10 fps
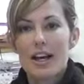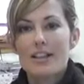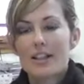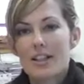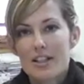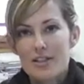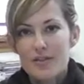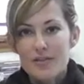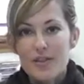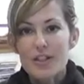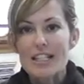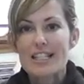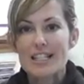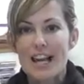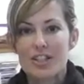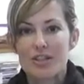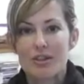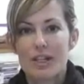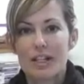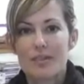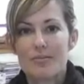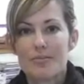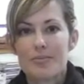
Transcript: until it is fully saturated.